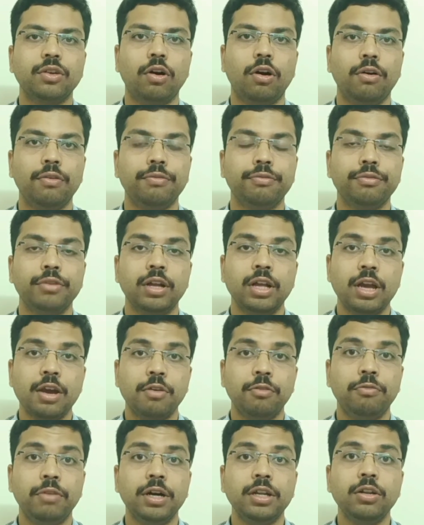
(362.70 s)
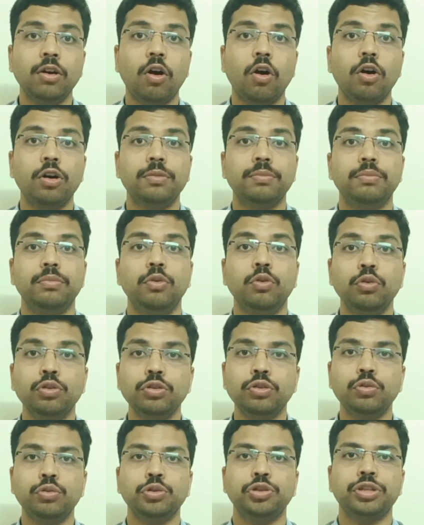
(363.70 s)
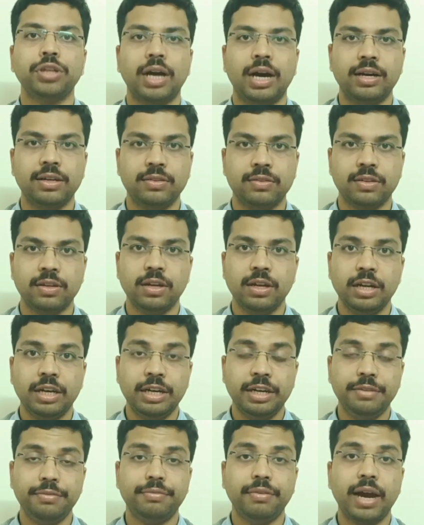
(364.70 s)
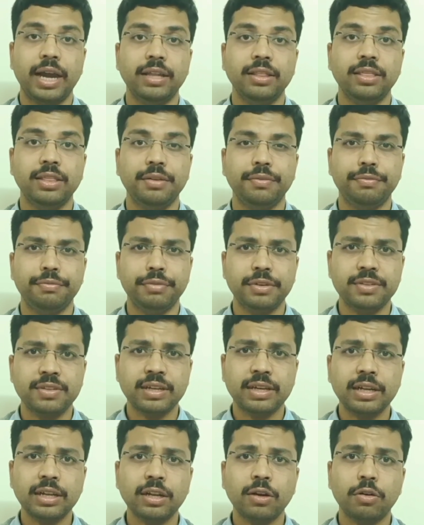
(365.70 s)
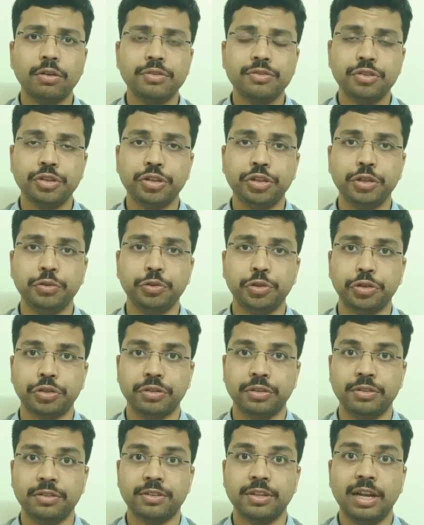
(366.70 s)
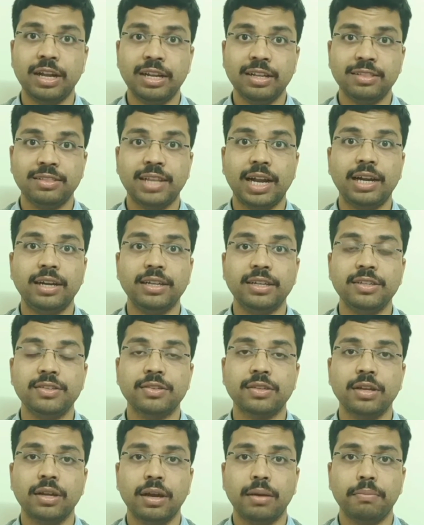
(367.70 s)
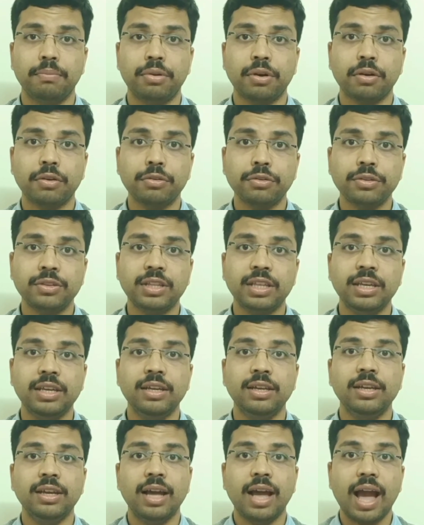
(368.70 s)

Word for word: of one or more doshas define the physical constitutions that is prakriti